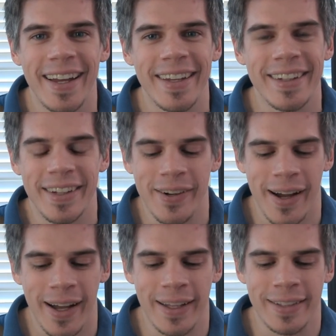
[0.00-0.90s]
you know,
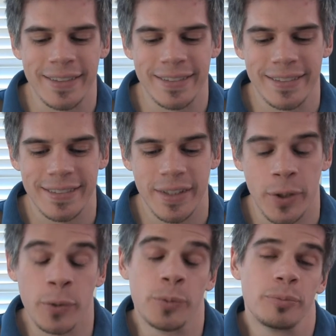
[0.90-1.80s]
I
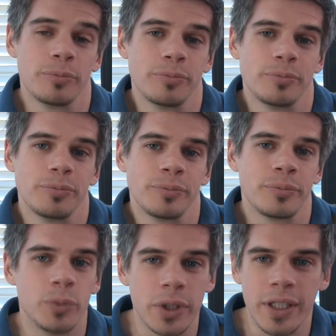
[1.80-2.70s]
couldn't
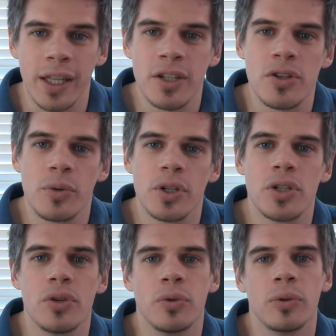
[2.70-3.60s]
really get you
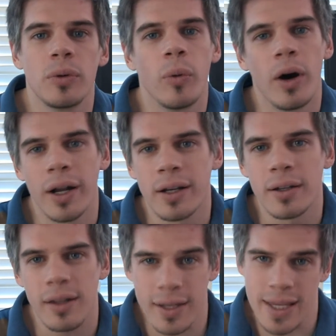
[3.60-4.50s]
what you
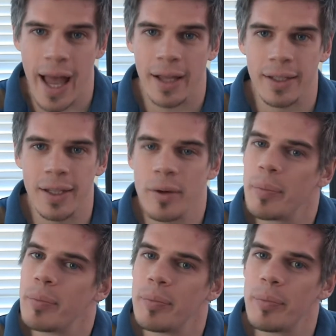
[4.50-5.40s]
wanted exactly,
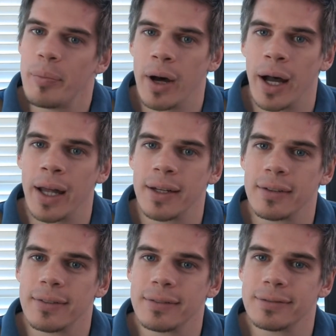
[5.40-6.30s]
but
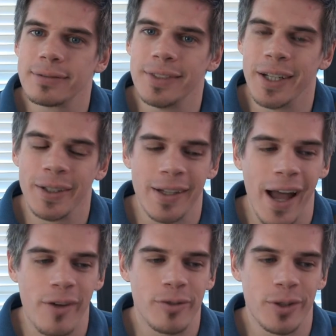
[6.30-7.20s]
you know,
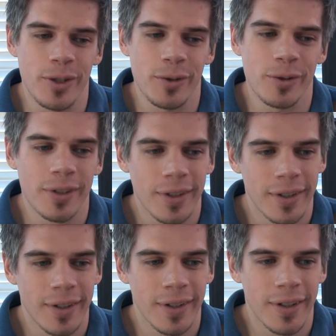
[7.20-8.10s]
after you
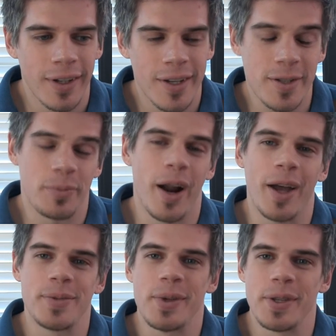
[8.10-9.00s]

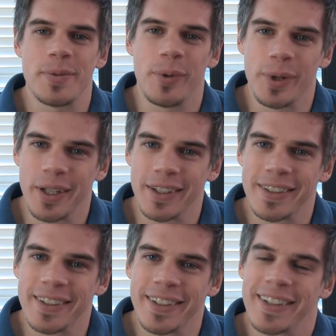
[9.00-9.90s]
surprised me this
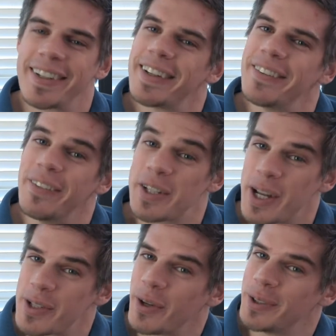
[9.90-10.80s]
morning, which
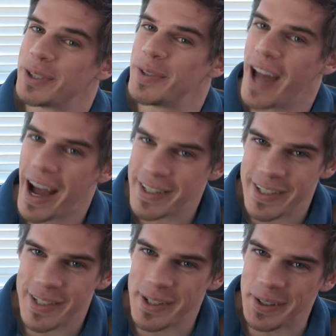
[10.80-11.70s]
I told you not
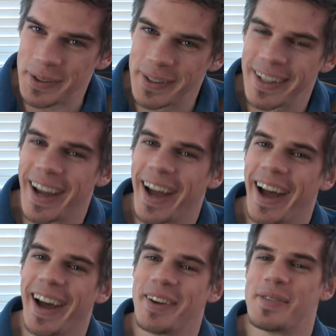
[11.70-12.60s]
to do,
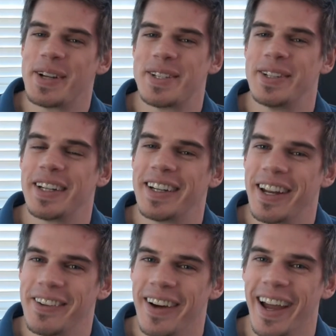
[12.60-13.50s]
but you did it
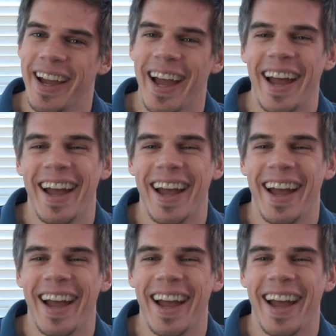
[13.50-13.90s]
anyway,